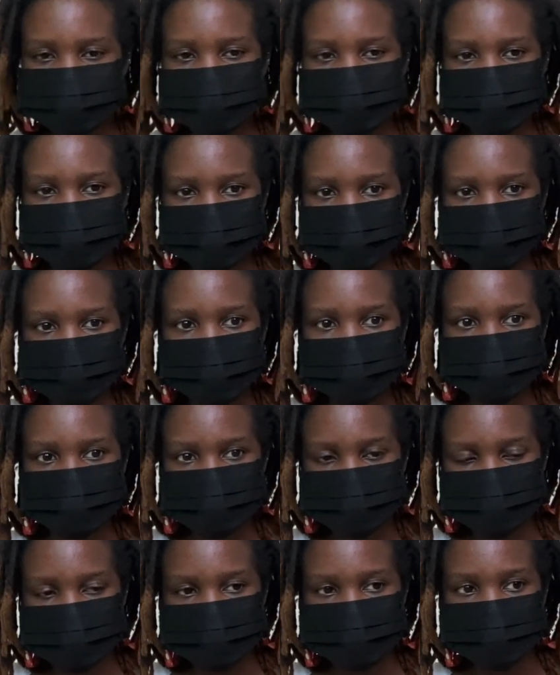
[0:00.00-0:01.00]
I get my
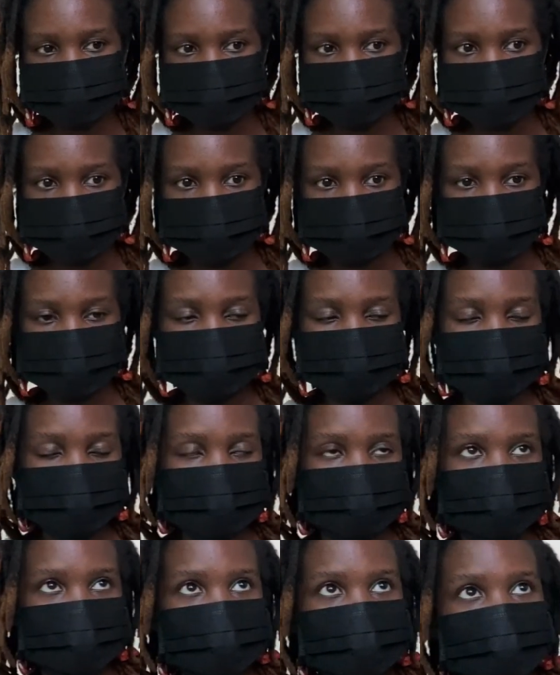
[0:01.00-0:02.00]
teeth done
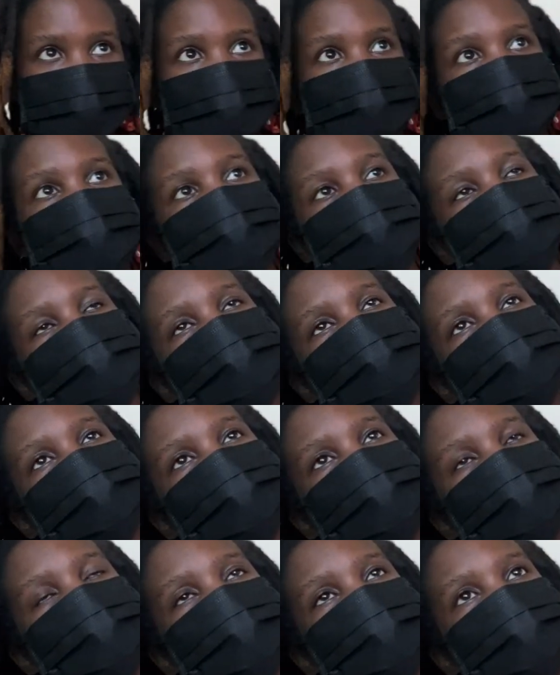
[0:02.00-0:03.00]

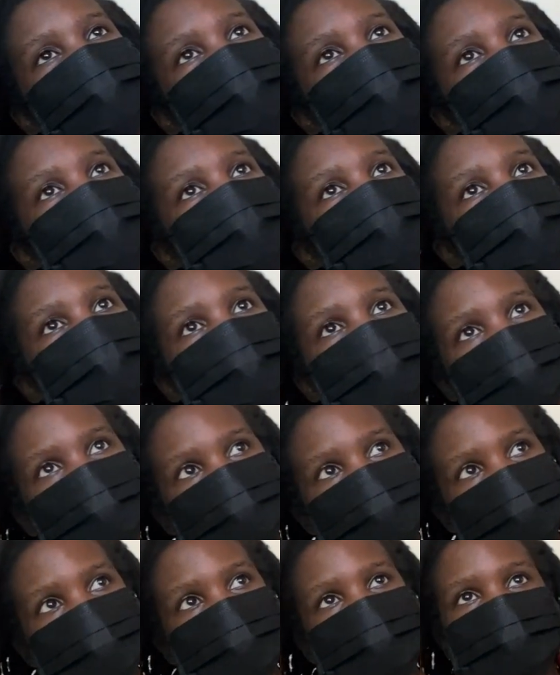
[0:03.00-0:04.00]
on
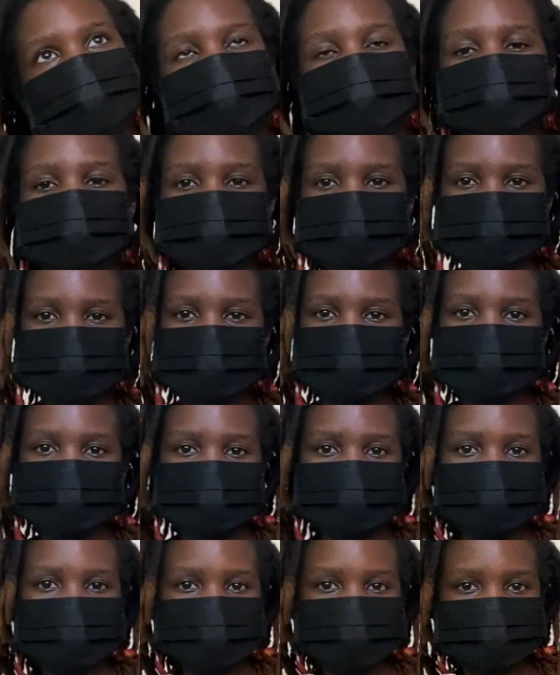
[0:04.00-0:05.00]
Monday, and then obviously get
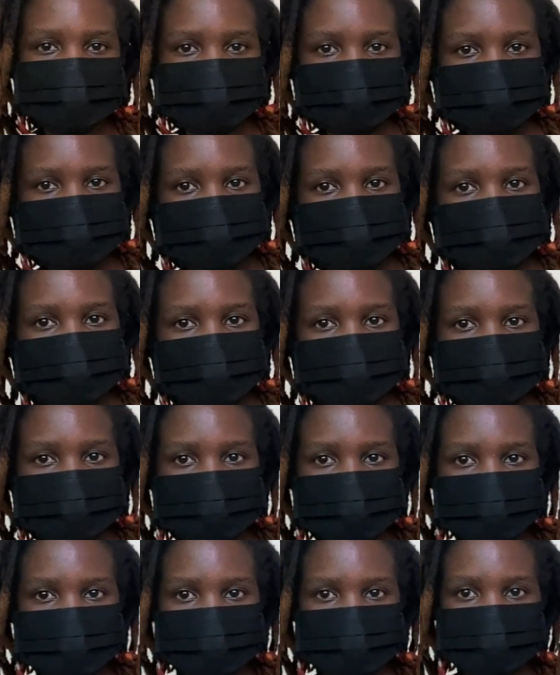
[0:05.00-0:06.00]
my teeth put
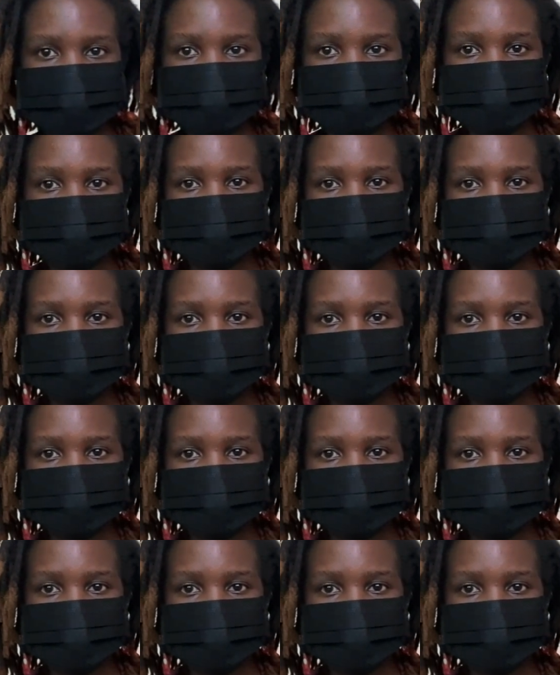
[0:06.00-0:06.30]
in